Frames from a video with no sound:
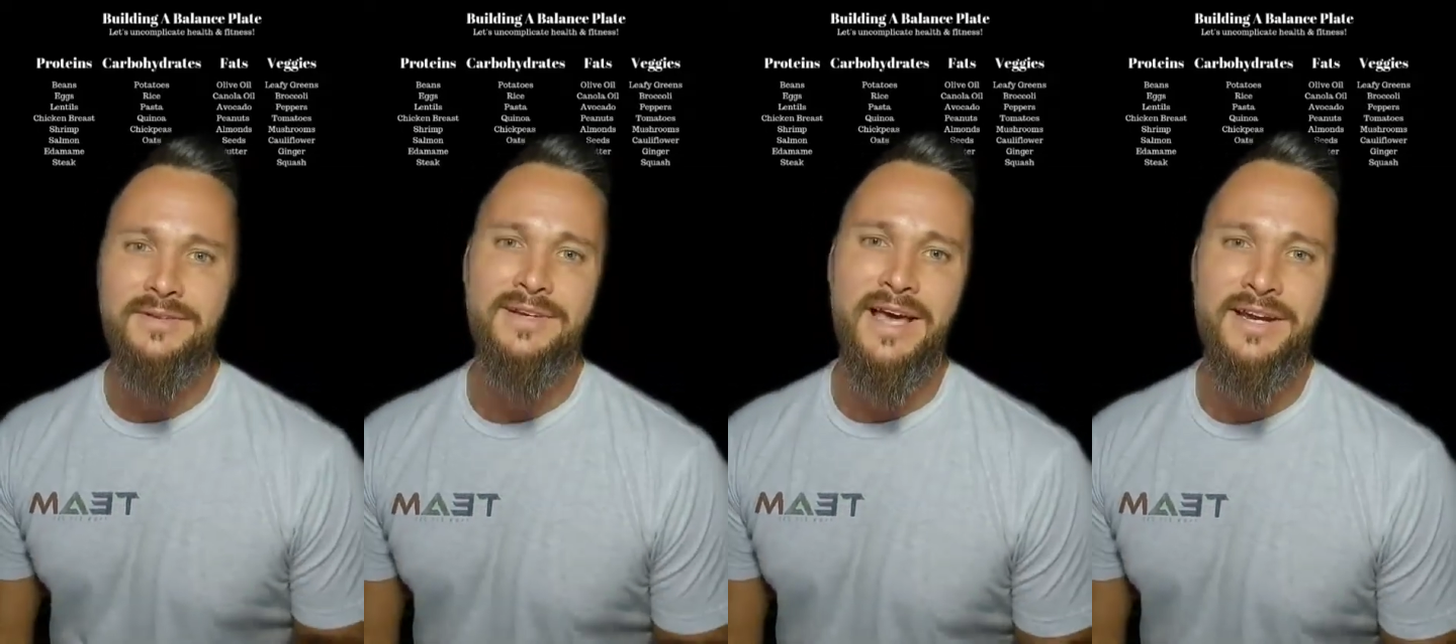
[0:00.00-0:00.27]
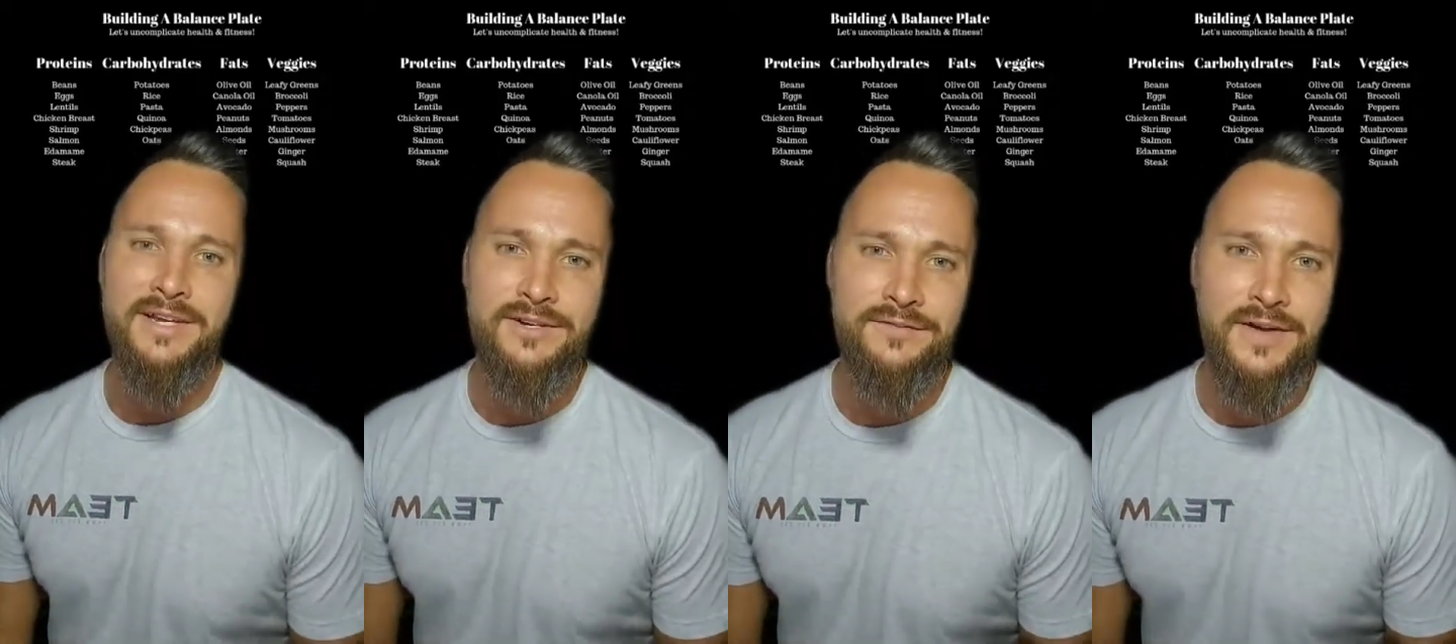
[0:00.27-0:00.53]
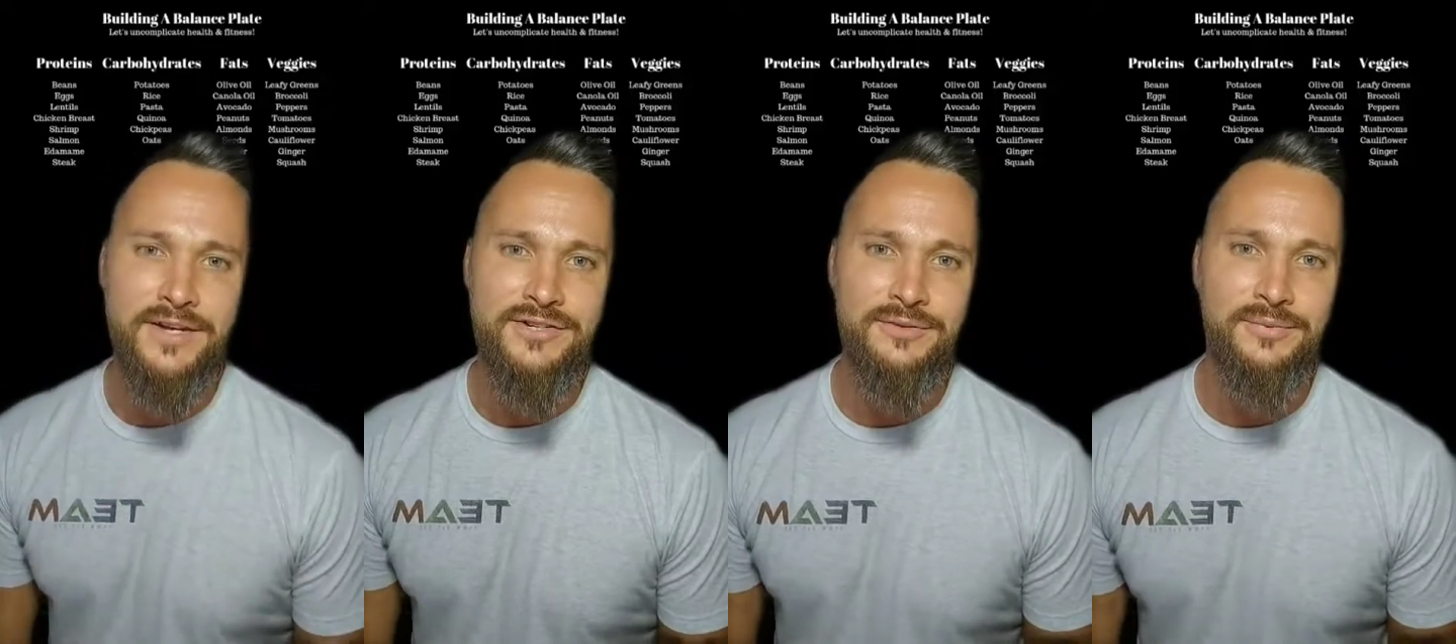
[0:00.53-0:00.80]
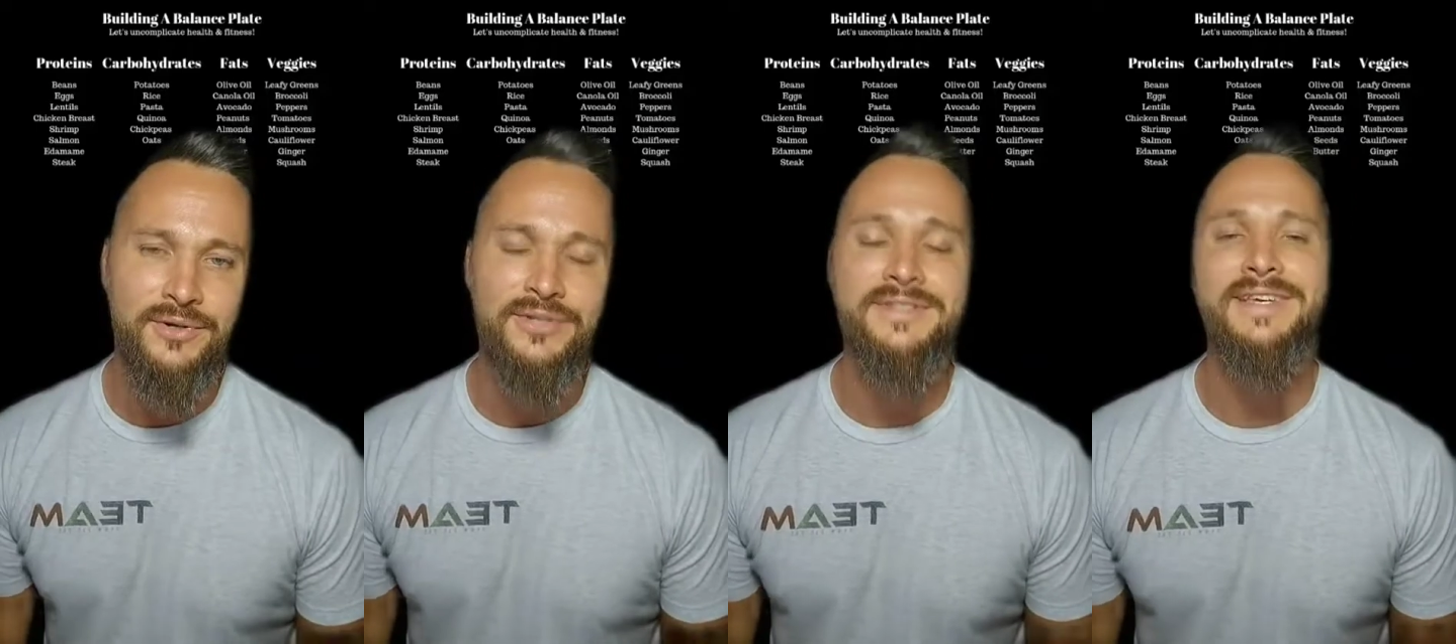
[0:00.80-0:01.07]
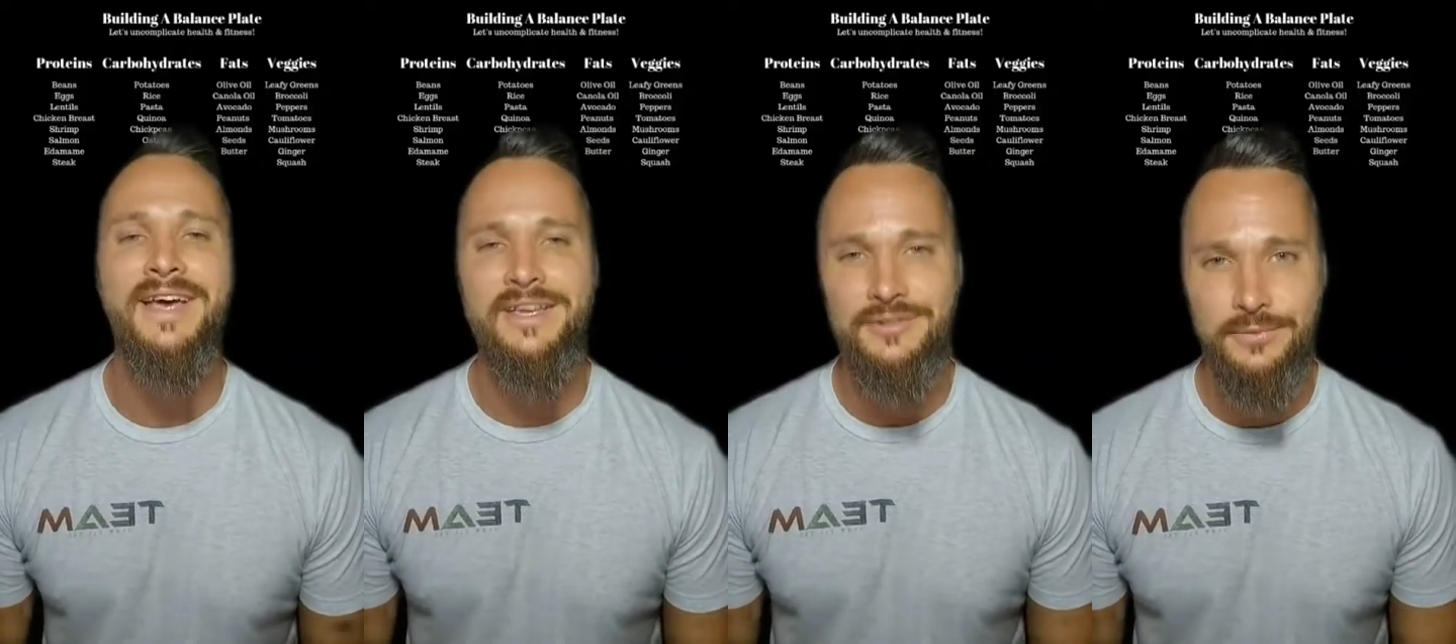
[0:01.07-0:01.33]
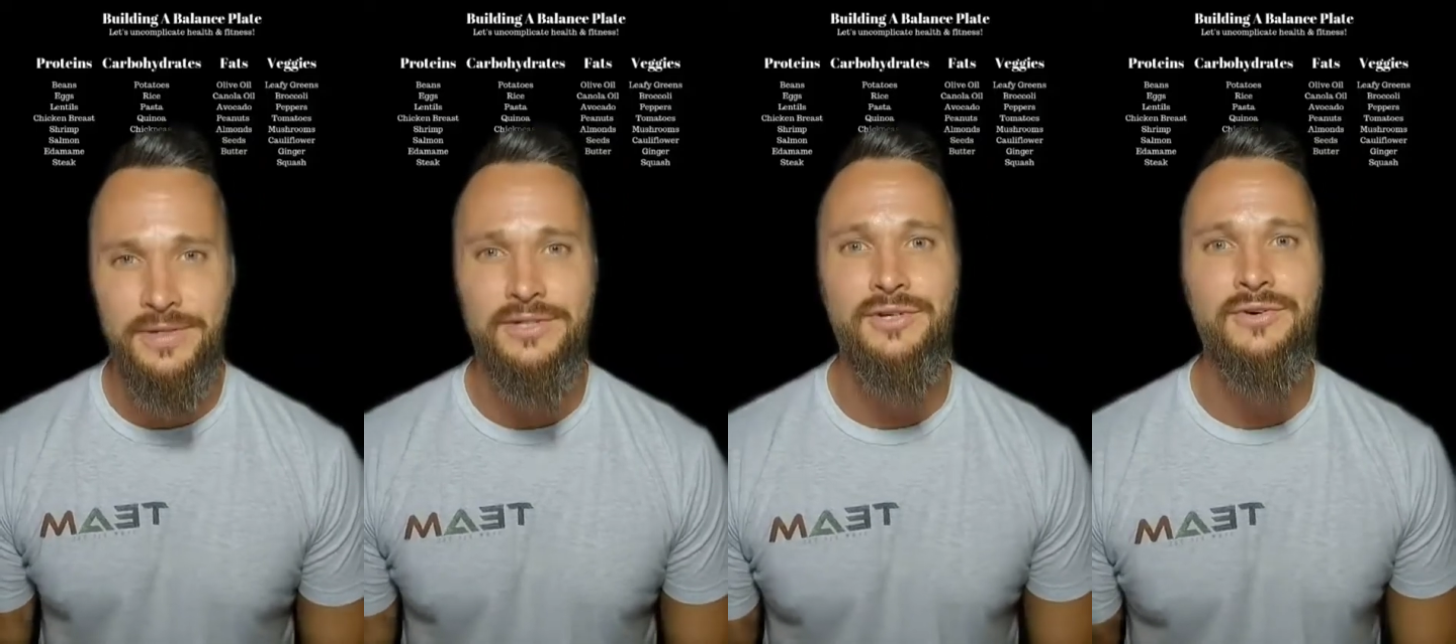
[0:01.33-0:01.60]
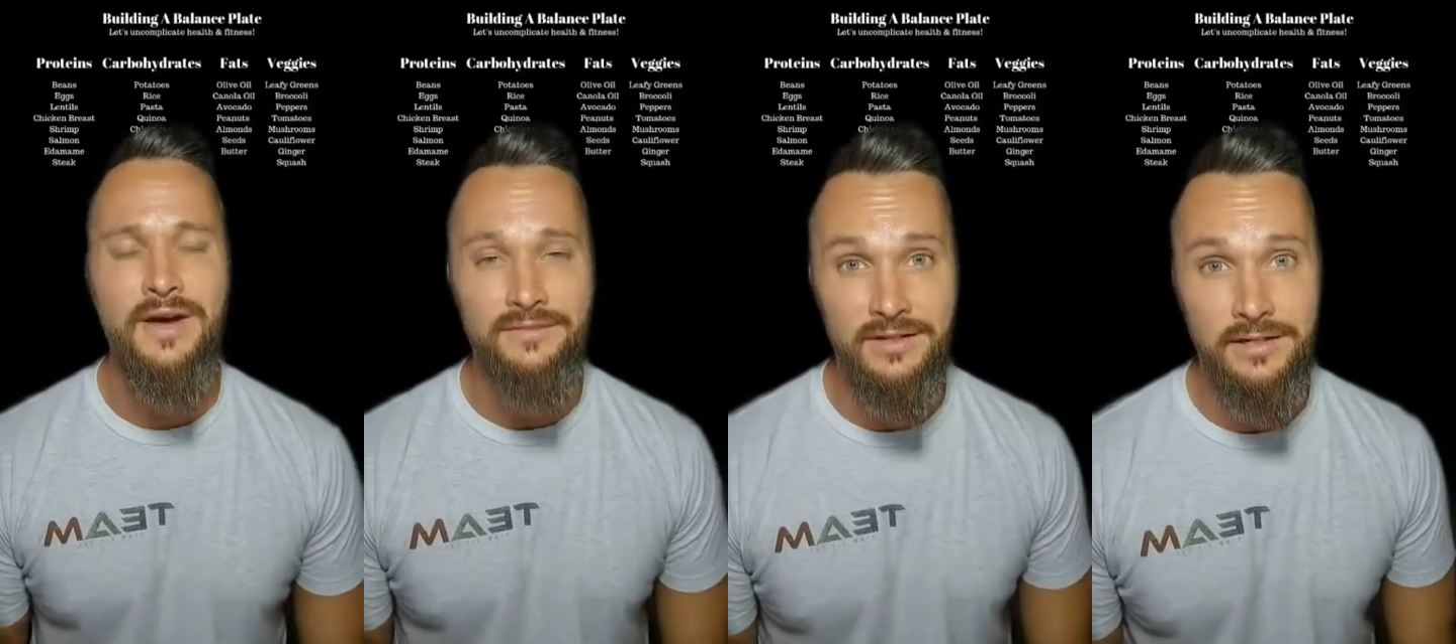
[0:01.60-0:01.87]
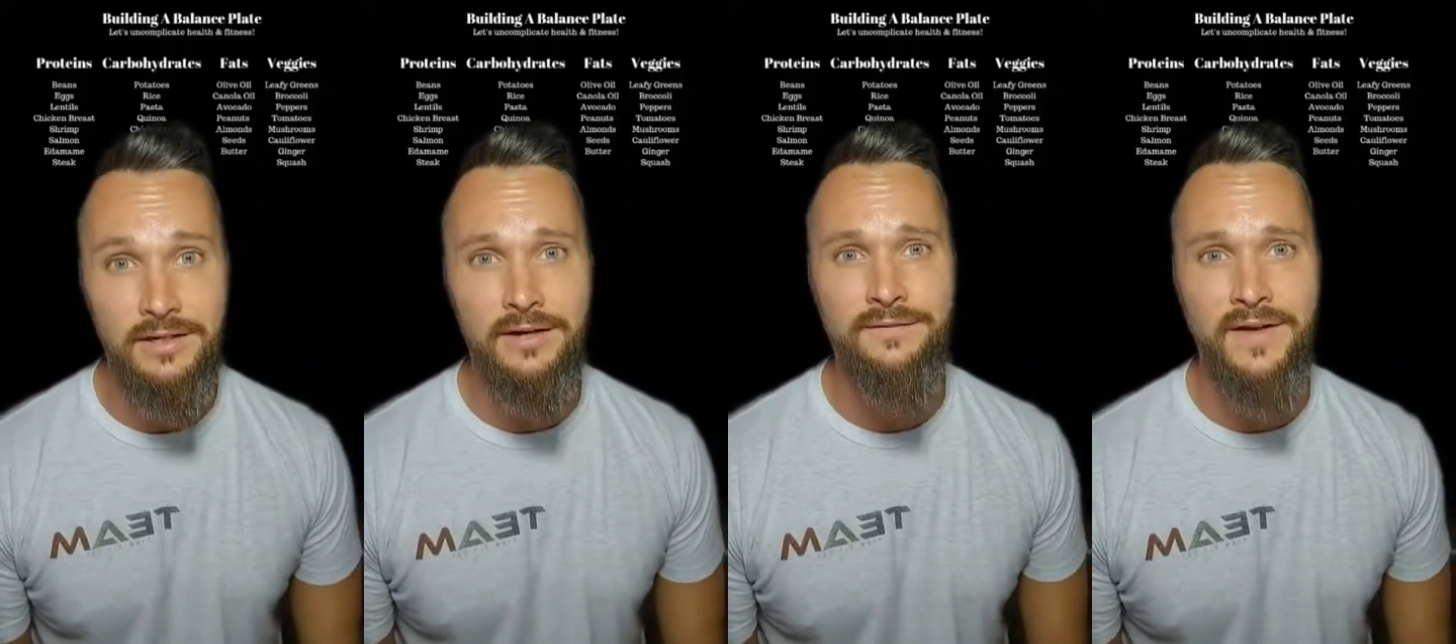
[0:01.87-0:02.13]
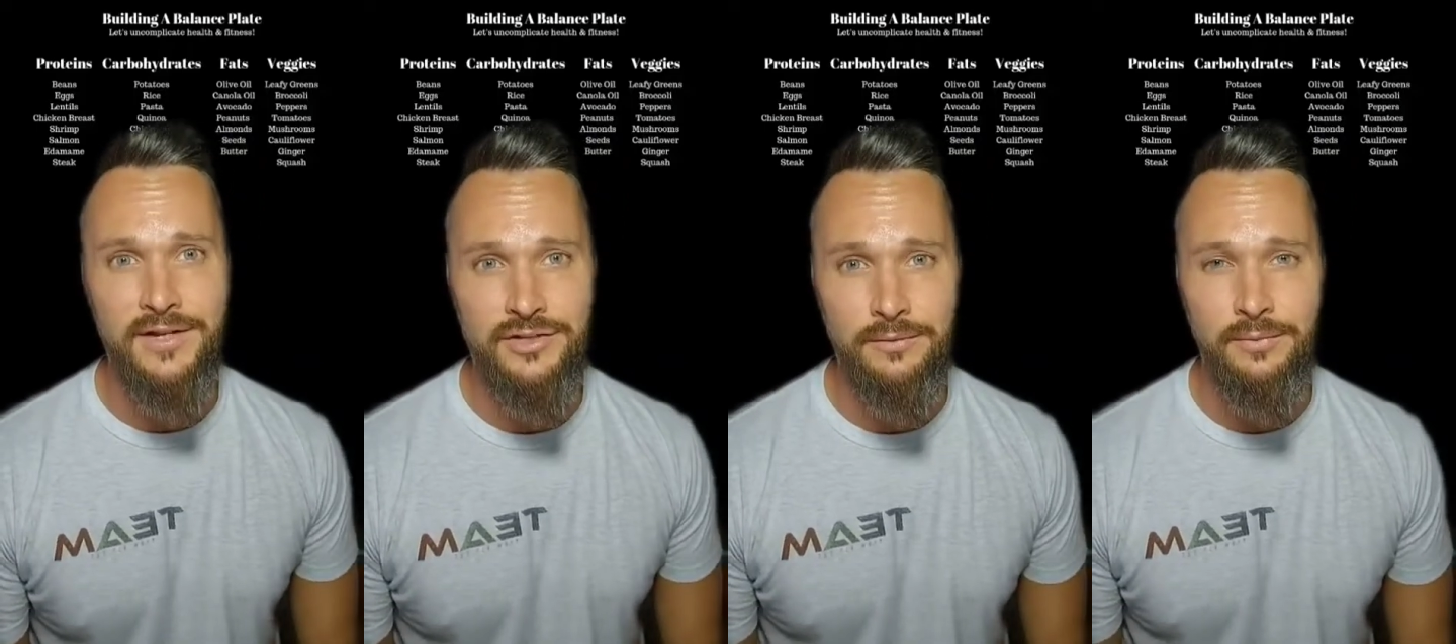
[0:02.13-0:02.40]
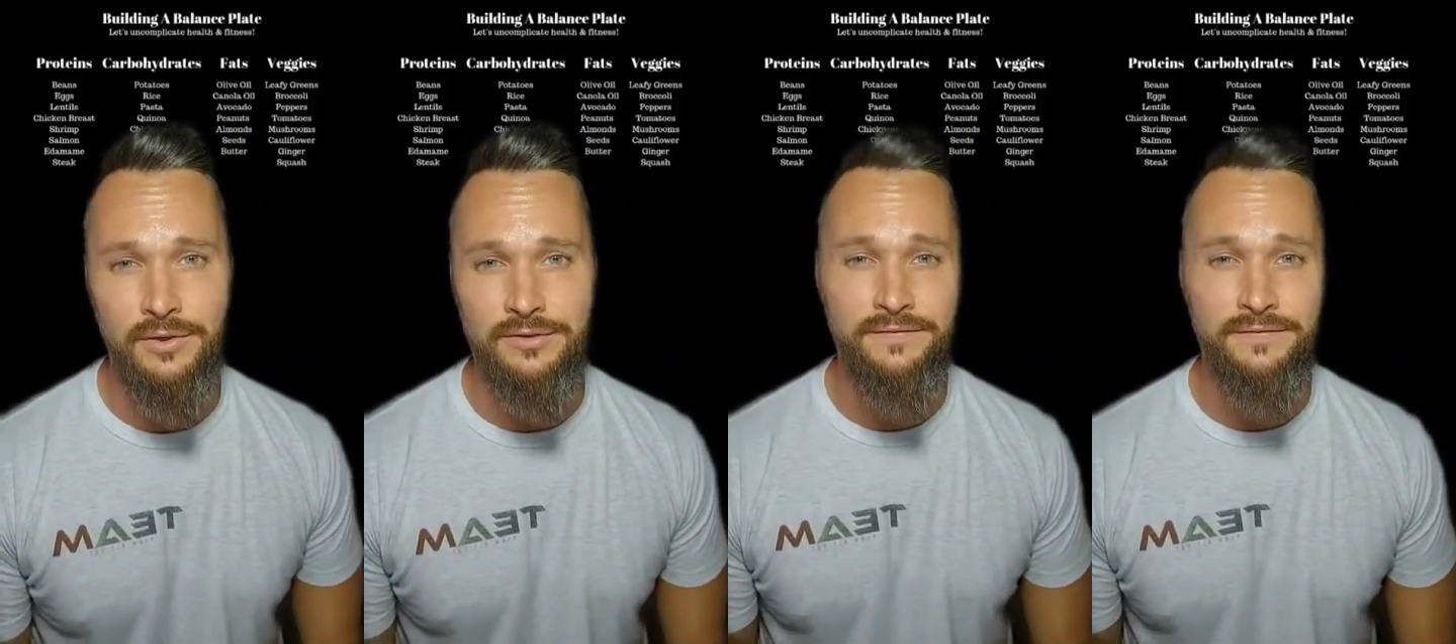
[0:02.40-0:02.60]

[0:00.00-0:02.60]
You got to eat your vegetables. Yes, we do have to eat our vegetables.